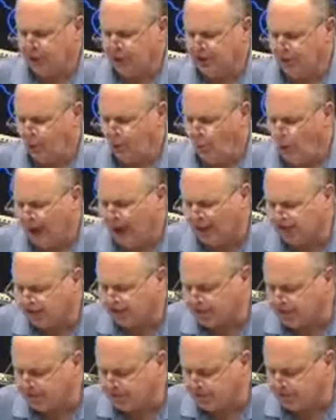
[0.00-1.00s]
the
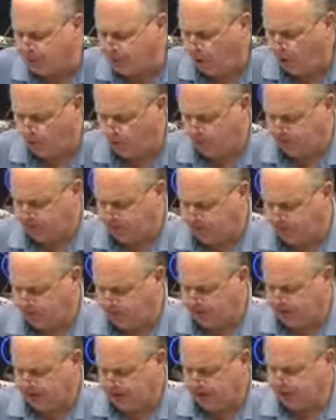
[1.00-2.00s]
Washington Post
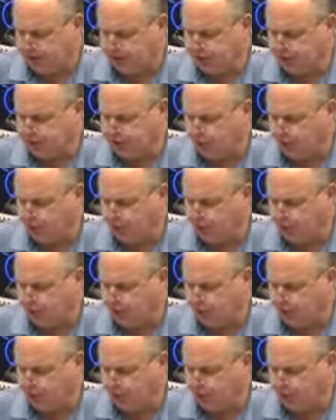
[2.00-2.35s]
could